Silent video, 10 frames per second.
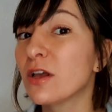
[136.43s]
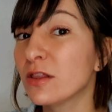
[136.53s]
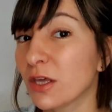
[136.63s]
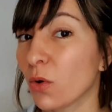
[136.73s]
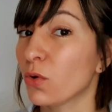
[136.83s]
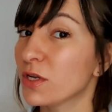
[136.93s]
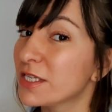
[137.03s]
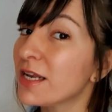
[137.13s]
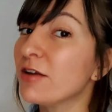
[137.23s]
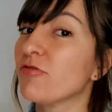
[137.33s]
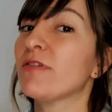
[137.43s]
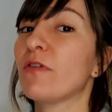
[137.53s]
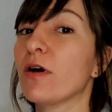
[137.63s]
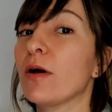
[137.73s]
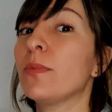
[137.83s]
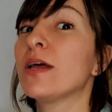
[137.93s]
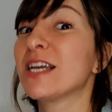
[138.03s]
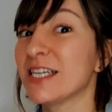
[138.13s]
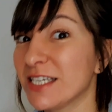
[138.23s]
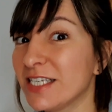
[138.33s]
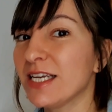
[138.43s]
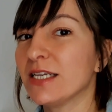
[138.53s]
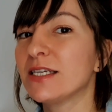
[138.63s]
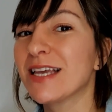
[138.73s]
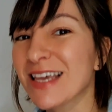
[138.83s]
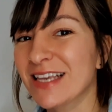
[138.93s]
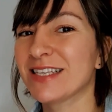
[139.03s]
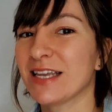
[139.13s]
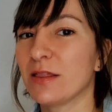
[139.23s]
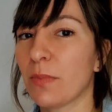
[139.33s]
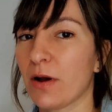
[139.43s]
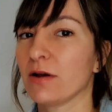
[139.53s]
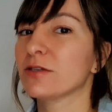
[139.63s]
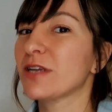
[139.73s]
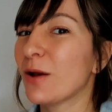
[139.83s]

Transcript: the auxiliary verb did is in the past,